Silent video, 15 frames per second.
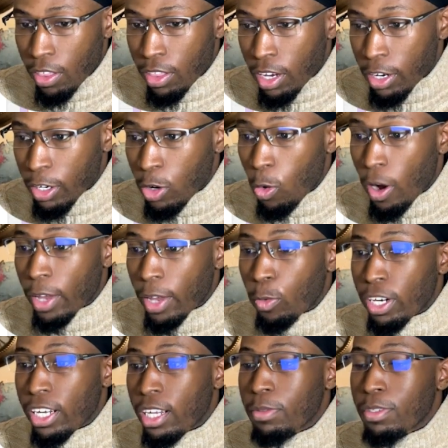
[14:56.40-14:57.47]
There you go. And
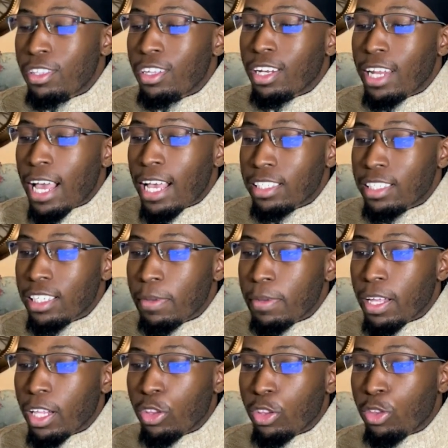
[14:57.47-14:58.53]
when it comes to the last
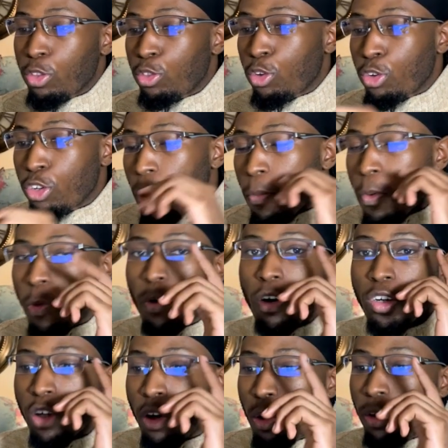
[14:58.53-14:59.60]
email, the number
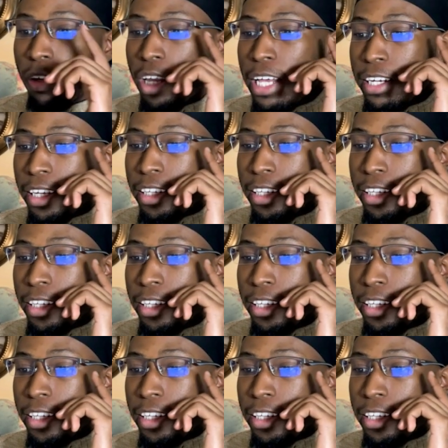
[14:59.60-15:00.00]
one goal and